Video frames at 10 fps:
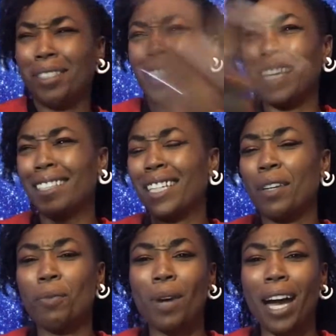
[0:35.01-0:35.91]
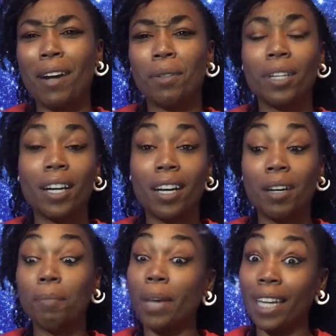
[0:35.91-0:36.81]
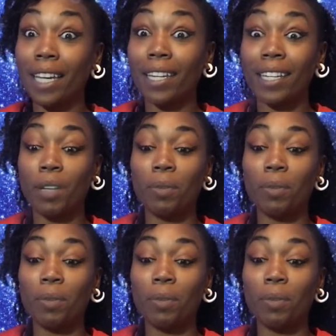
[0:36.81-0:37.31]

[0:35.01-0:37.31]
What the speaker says: back at it again